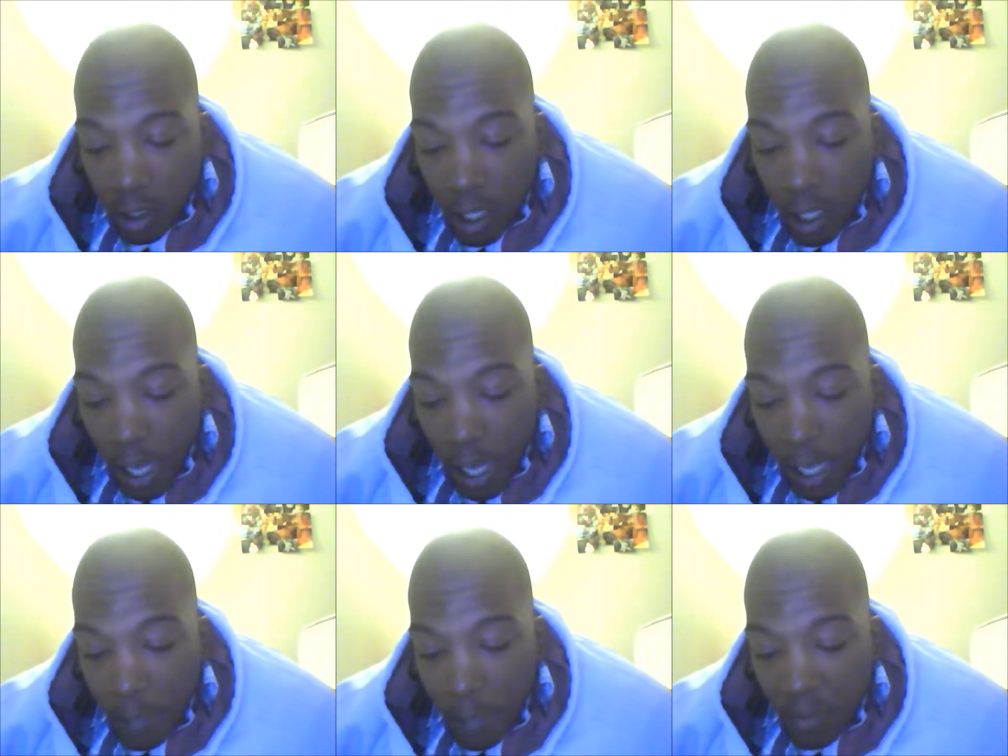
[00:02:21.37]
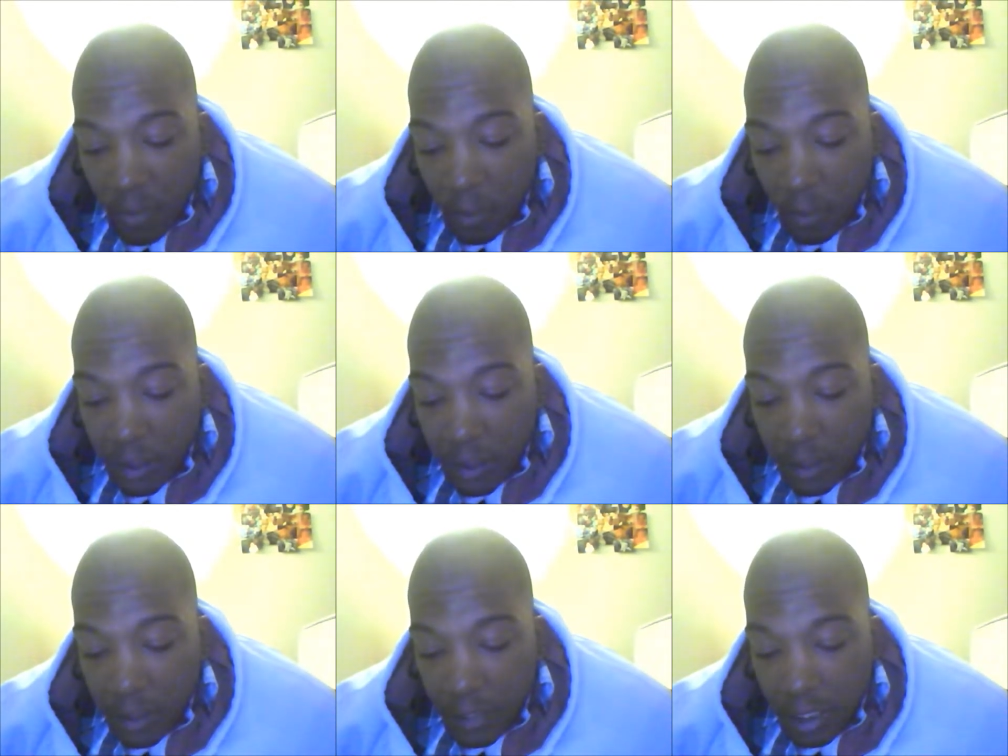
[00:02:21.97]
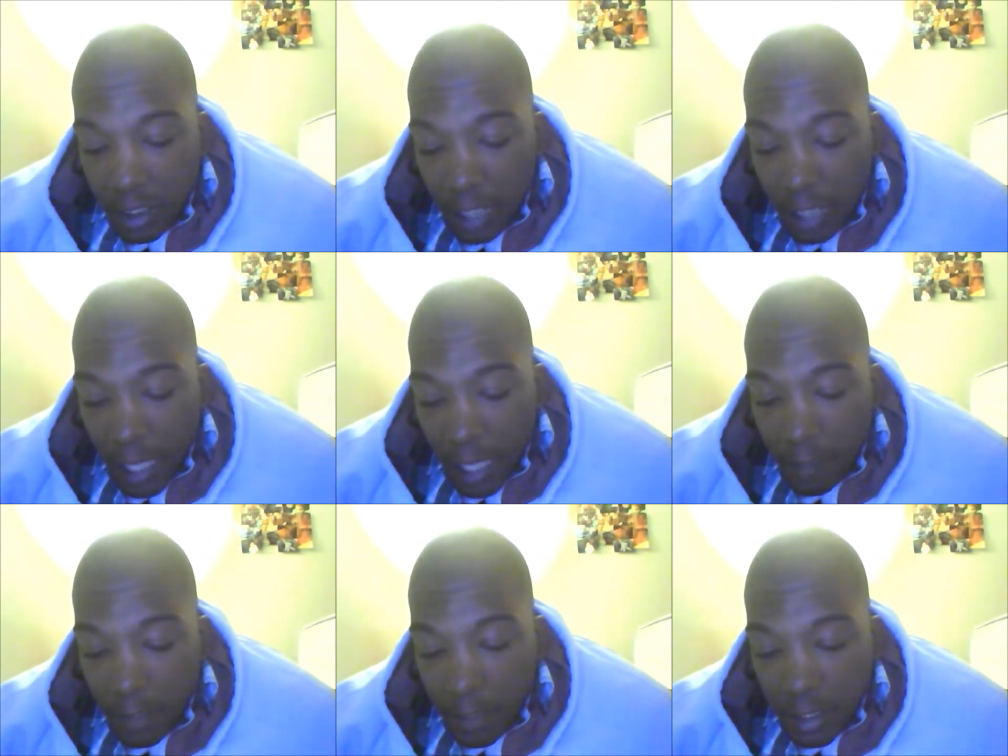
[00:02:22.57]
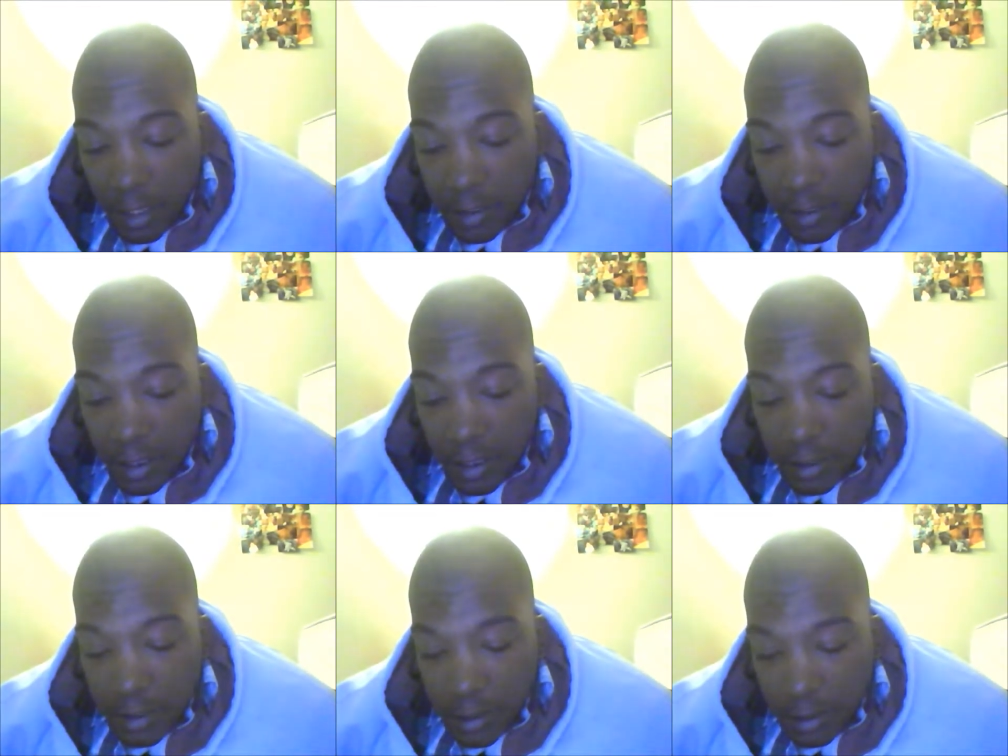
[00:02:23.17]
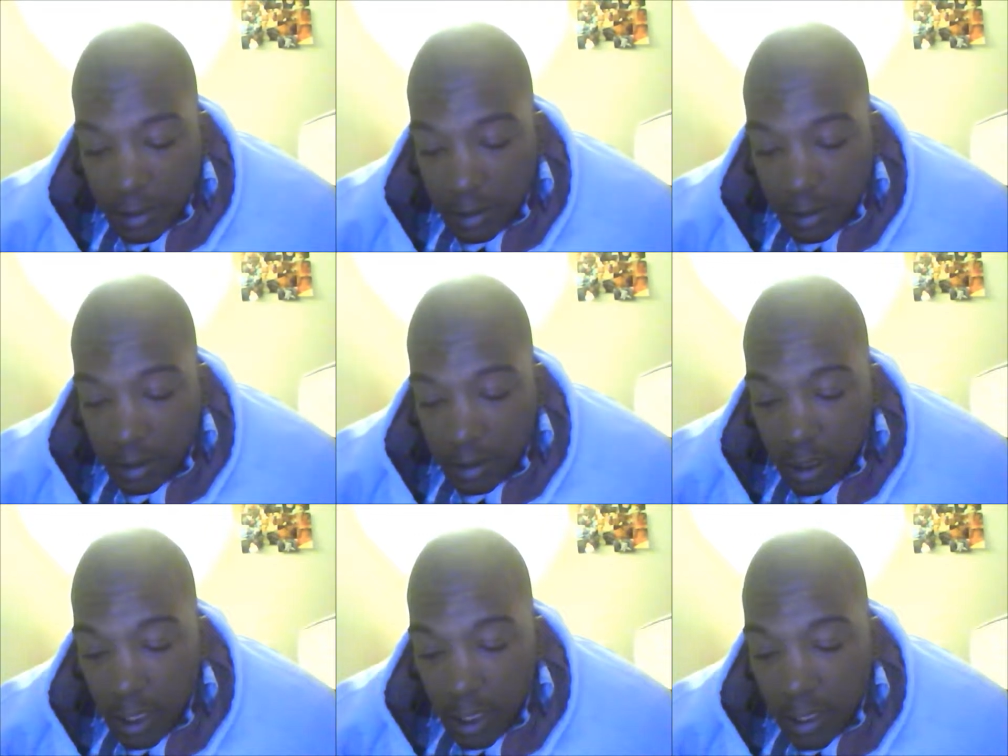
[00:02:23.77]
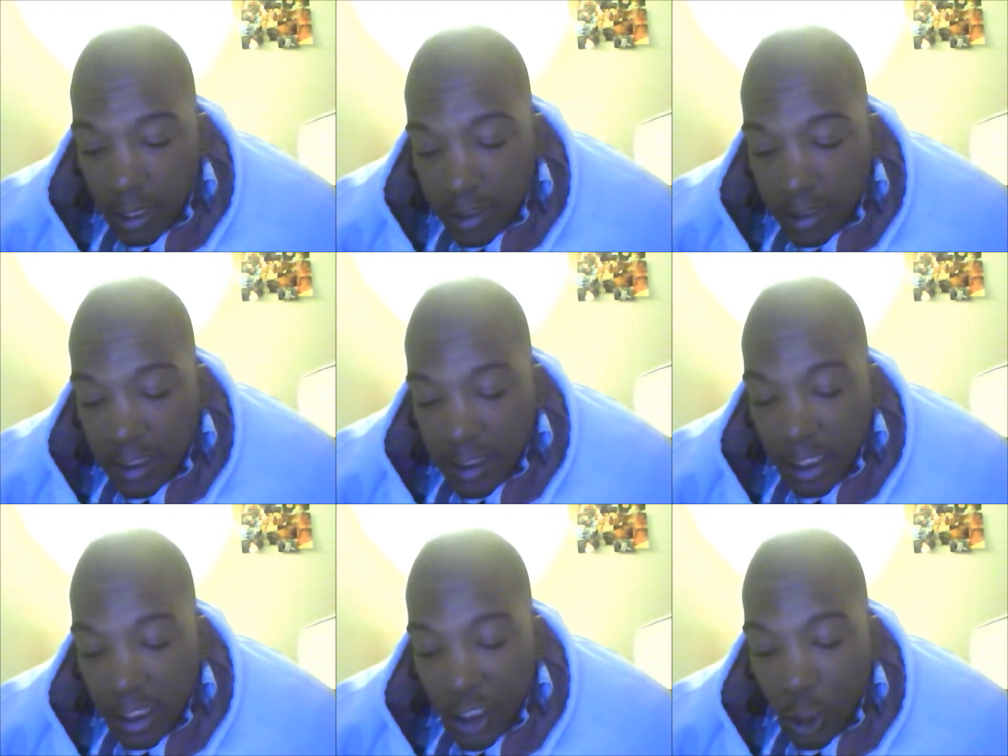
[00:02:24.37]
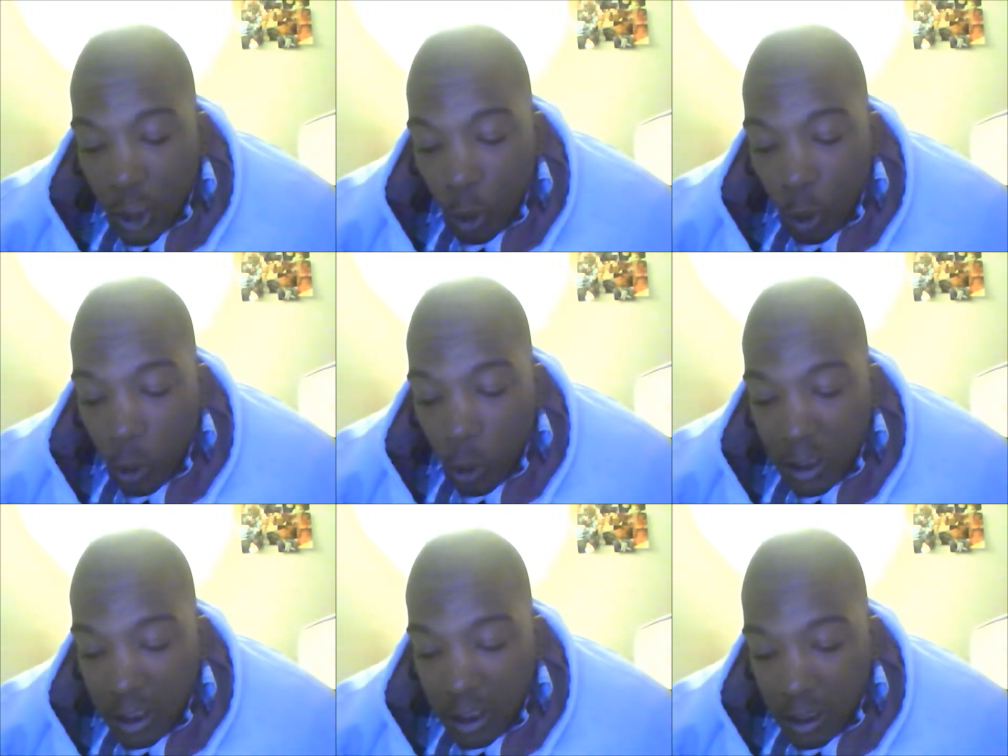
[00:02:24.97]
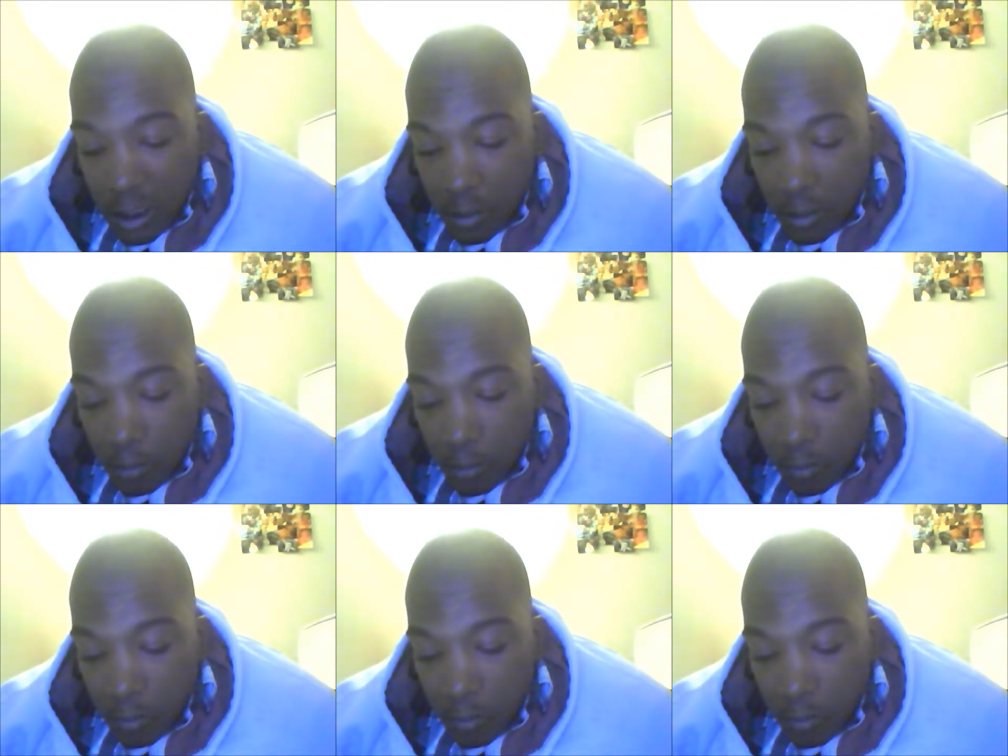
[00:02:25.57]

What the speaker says: I am the voice of life and existence. Seek your origin.